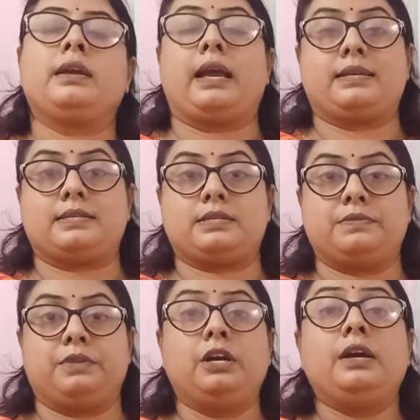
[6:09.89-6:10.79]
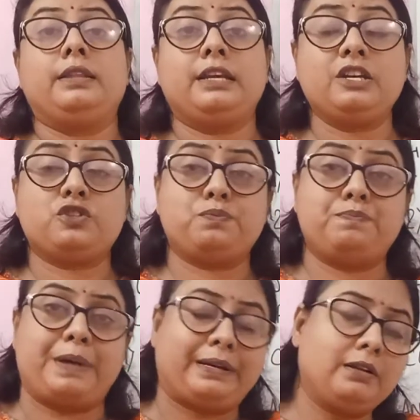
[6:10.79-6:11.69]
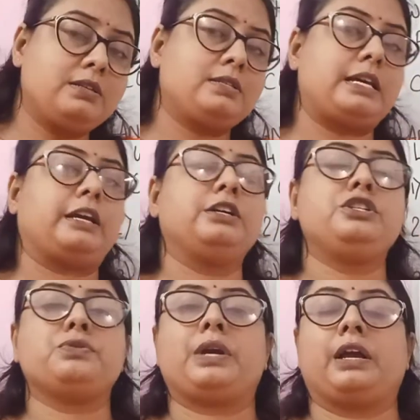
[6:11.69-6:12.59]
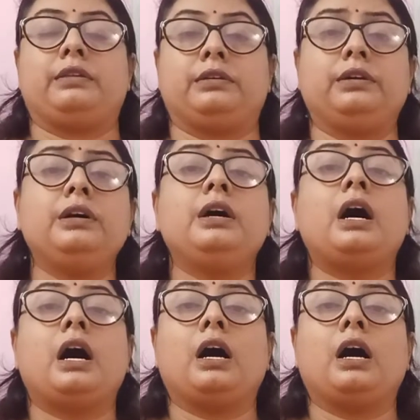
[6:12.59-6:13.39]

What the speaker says: Yes, these petals taken together